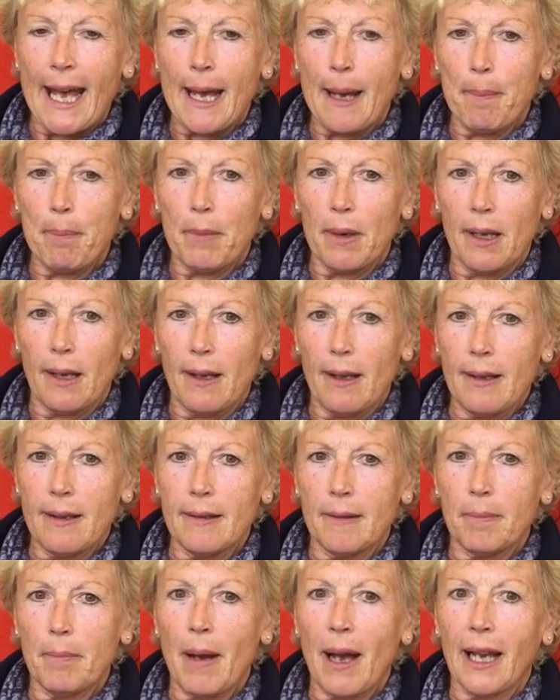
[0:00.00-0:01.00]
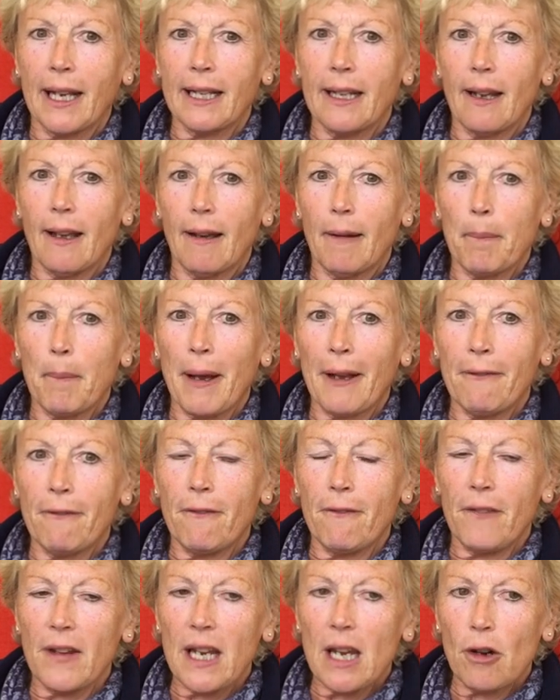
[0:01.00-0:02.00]
Um, and my my
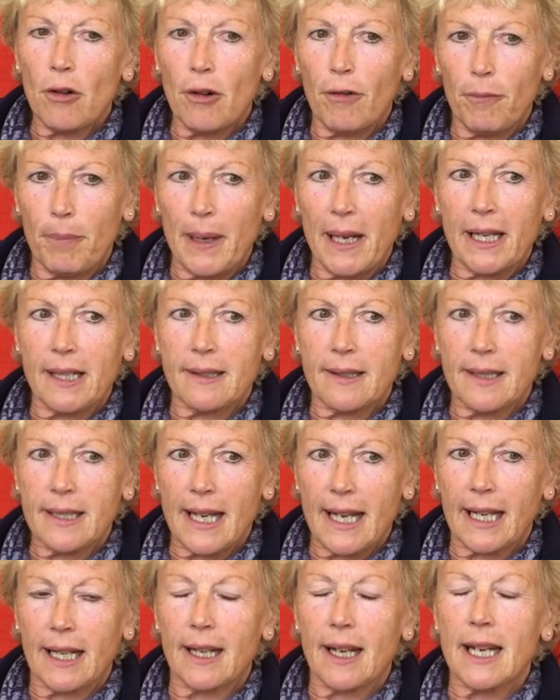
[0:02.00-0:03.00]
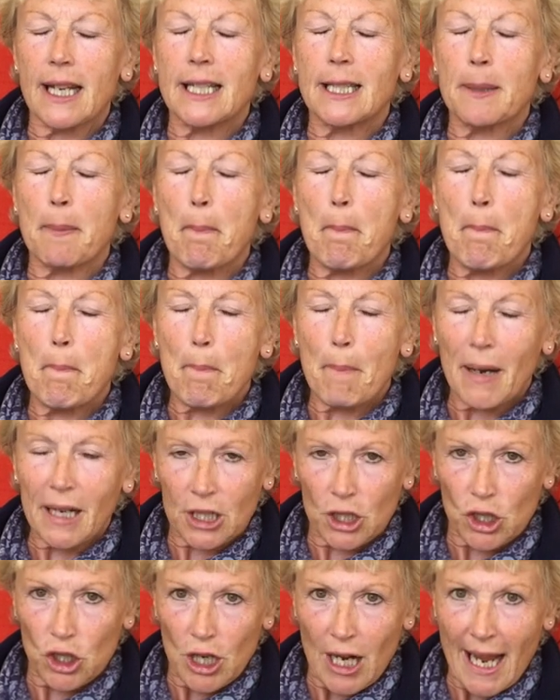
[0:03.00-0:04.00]
fear of being sick is
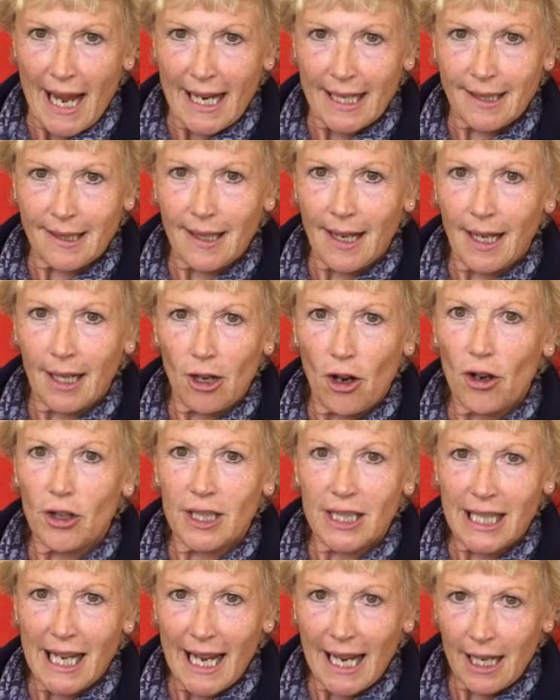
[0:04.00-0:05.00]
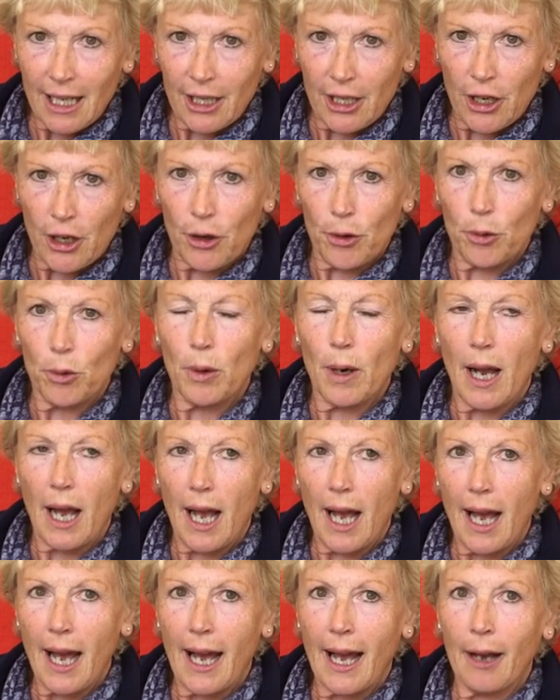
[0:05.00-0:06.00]
much less. I can't tell you
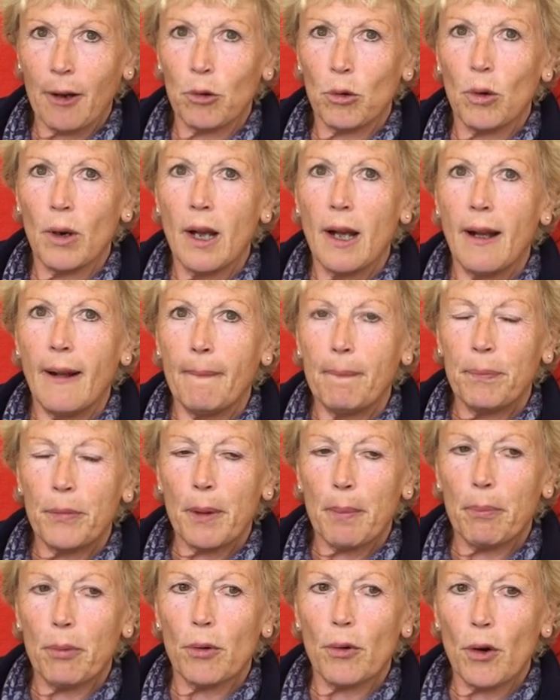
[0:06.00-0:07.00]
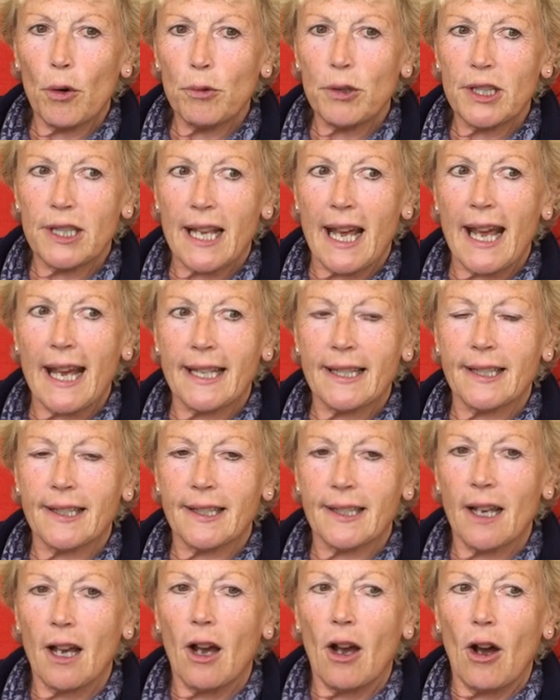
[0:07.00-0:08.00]
how the
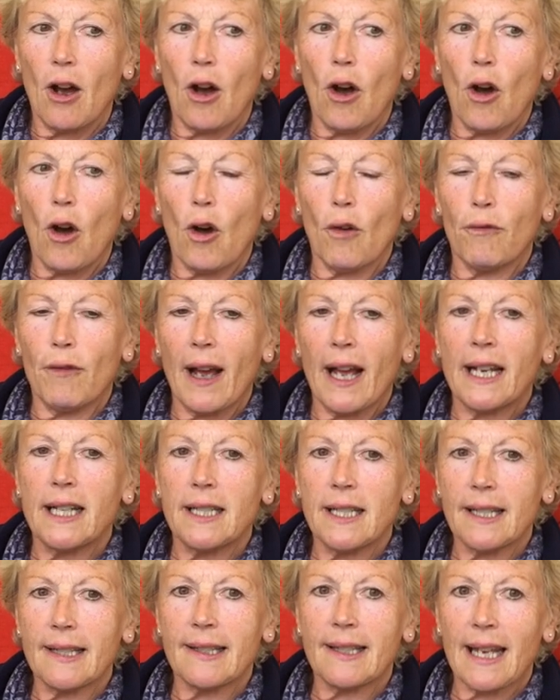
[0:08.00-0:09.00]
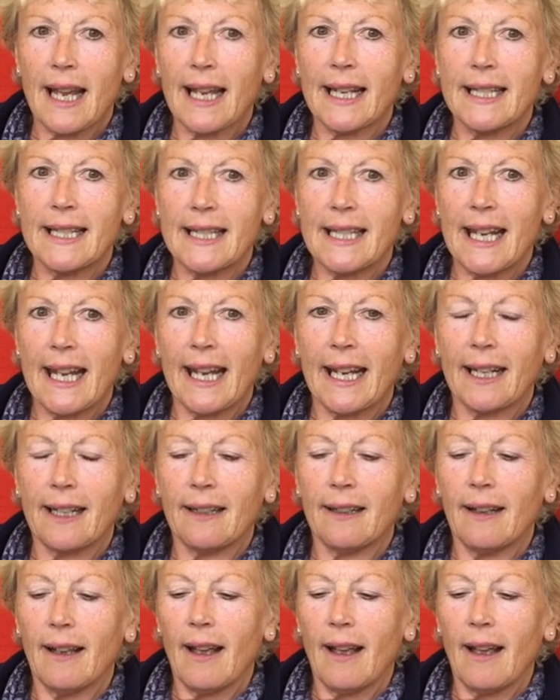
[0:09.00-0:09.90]
process of understanding